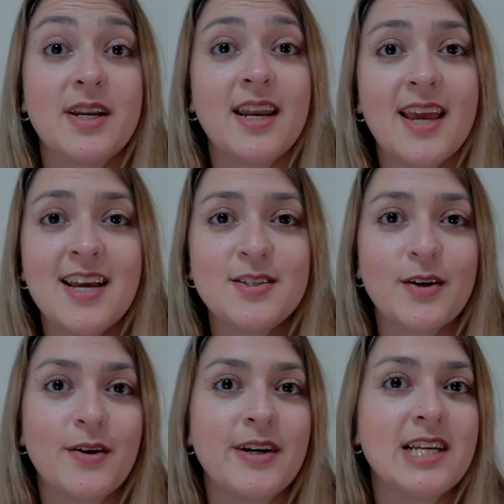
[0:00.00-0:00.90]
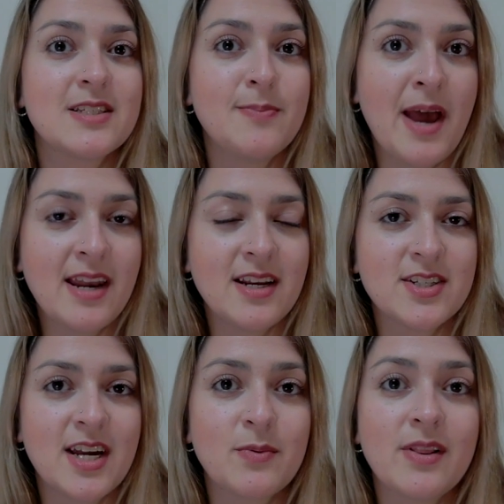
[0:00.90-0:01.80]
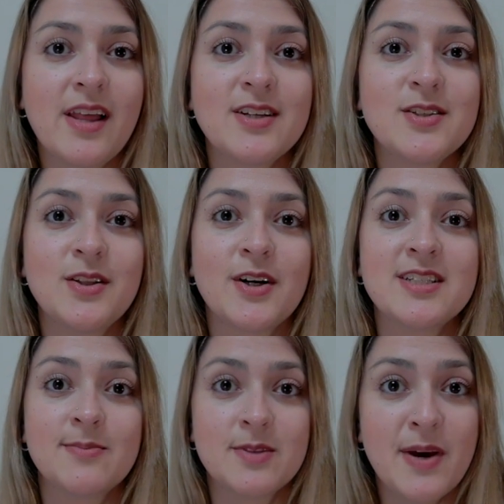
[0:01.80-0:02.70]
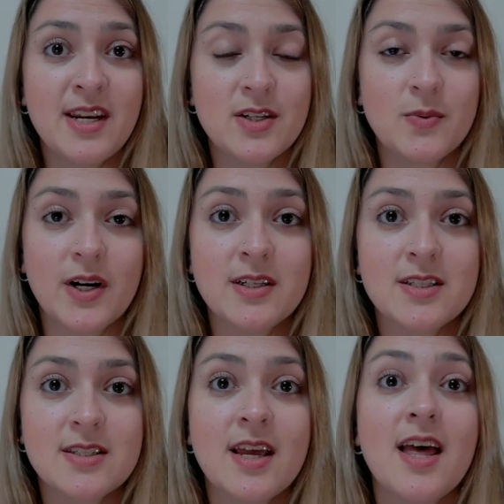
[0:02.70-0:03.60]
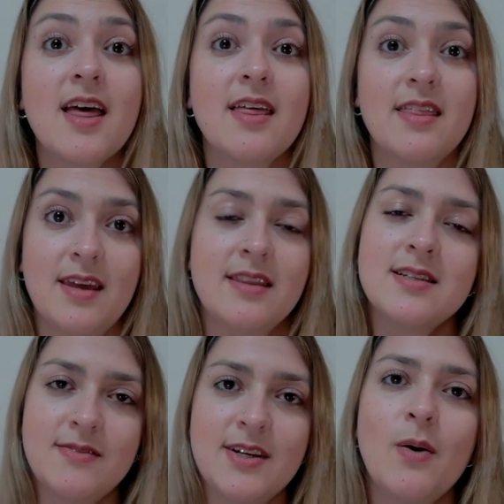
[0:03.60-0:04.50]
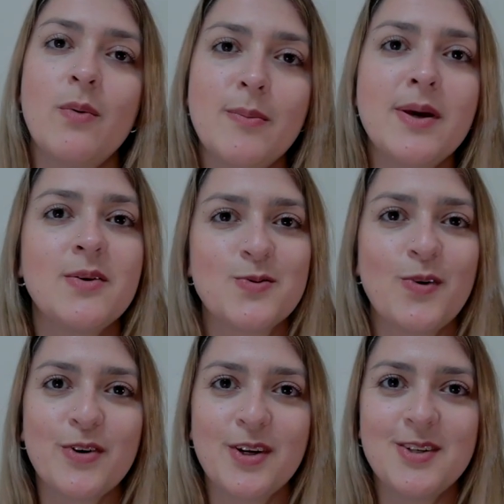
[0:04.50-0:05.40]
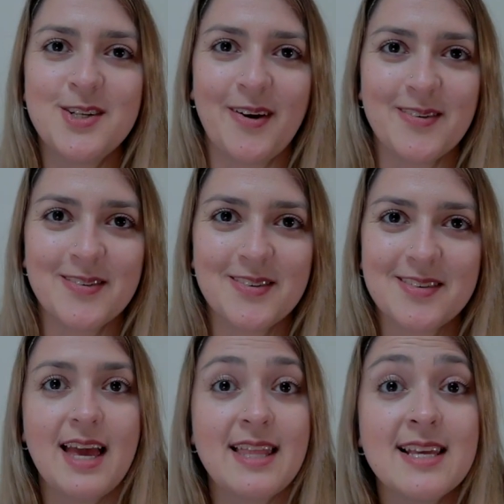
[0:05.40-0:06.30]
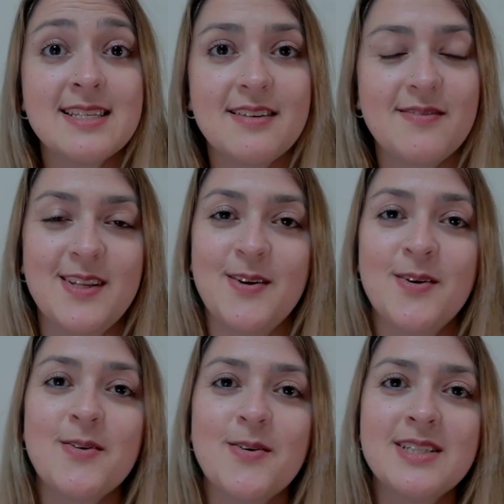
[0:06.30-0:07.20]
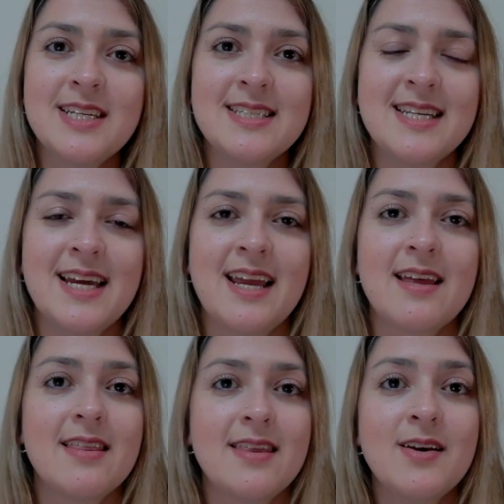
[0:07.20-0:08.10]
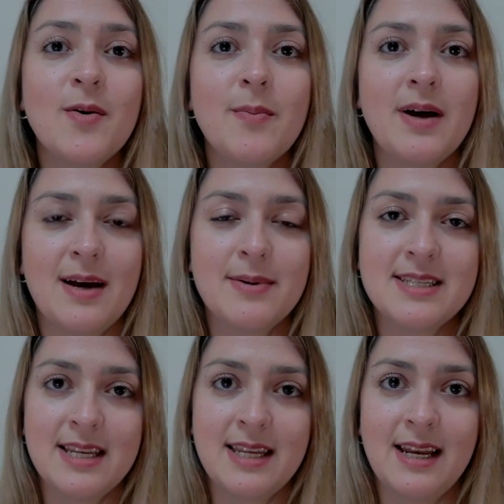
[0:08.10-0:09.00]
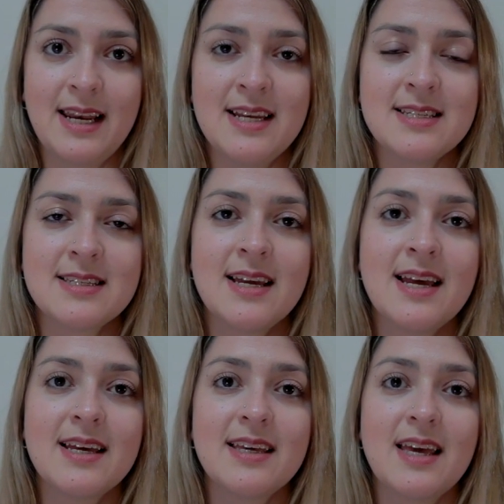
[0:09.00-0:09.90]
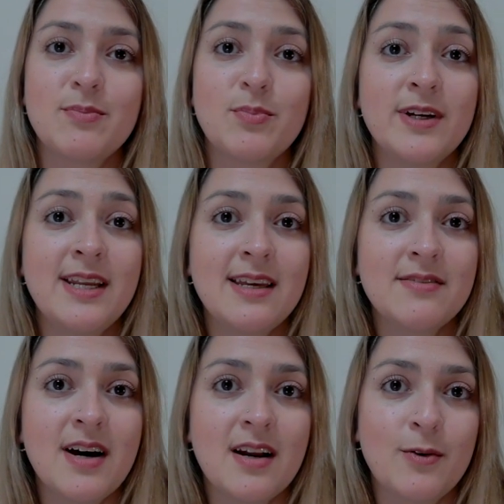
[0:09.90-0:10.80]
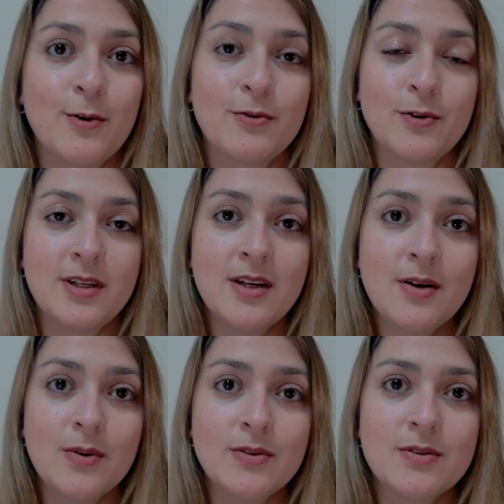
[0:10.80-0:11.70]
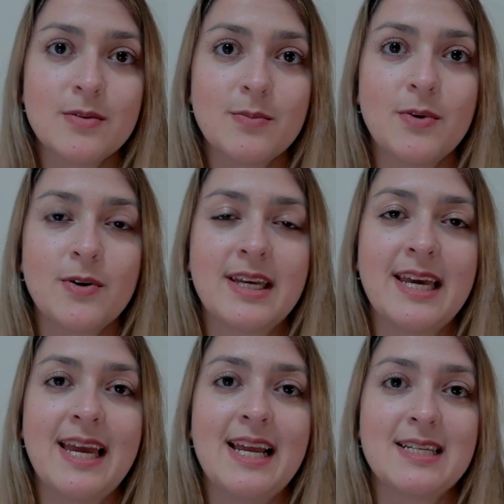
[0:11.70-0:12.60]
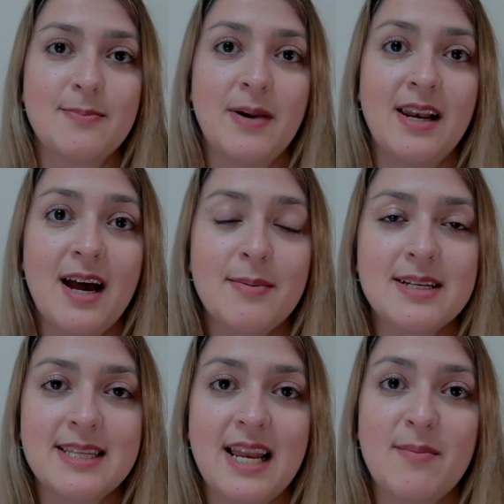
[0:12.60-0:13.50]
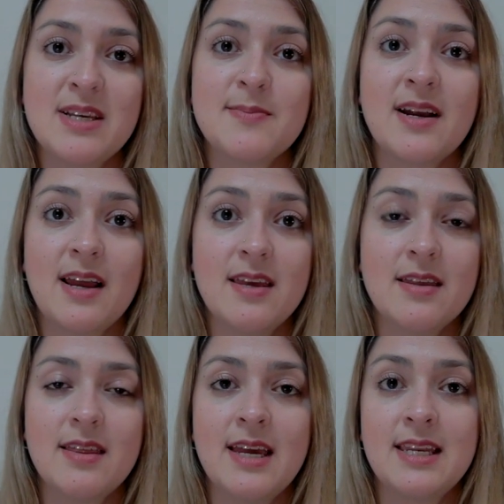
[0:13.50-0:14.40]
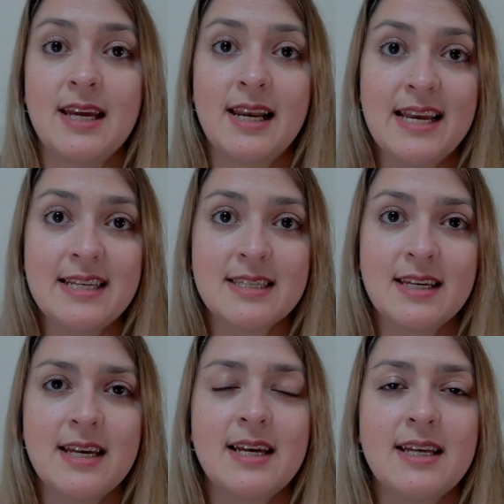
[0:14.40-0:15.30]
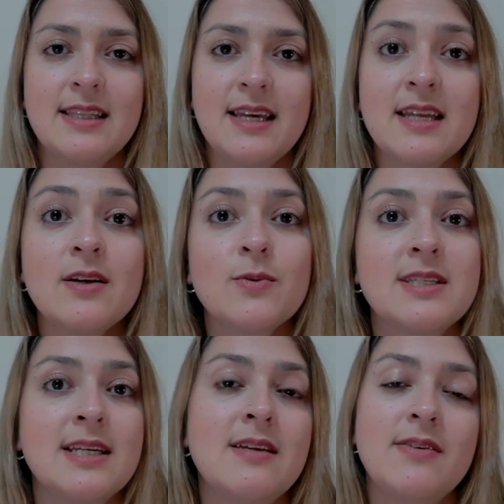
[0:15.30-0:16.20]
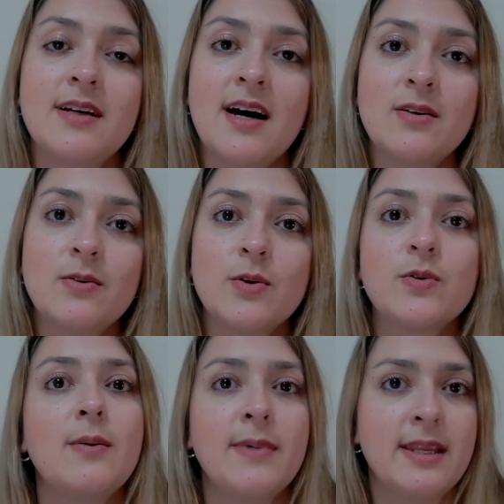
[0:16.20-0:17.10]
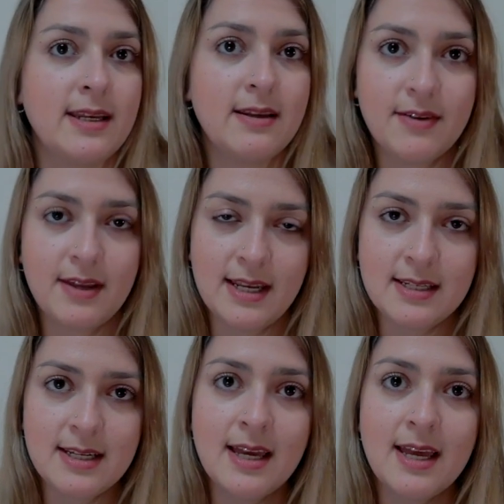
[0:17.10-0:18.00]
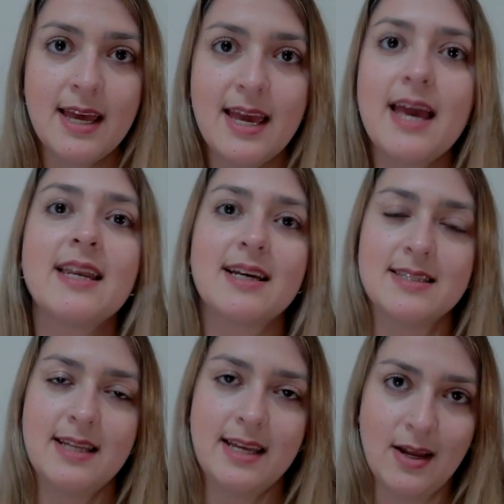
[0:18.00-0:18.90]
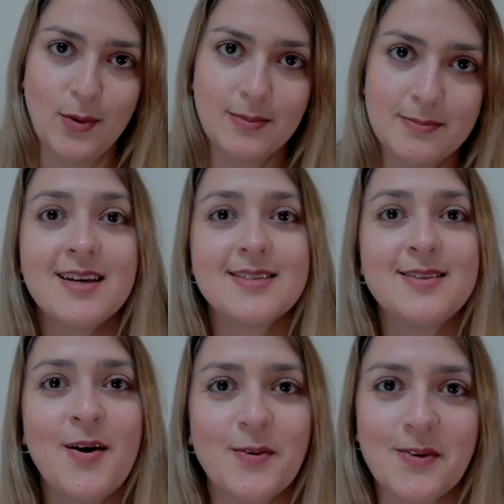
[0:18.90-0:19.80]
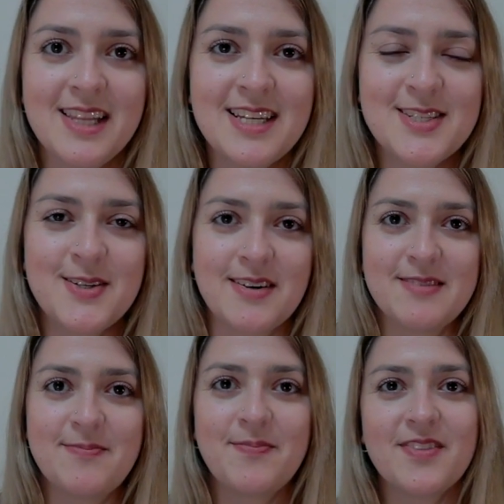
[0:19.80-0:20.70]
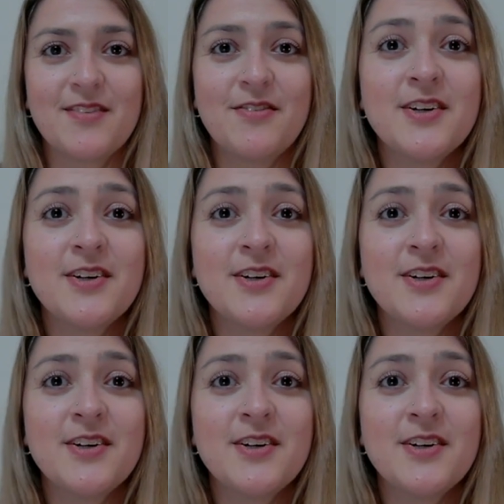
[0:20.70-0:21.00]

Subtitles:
But in case you're learning Spanish and would like to learn some Spanish words, then this video will be useful for you too. En este video os enseñaré 5 palabras en inglés que puede llevar a confundiros porque las palabras de la misma raíz en inglés tienen un significado totalmente diferente en castellano. So, let's start. The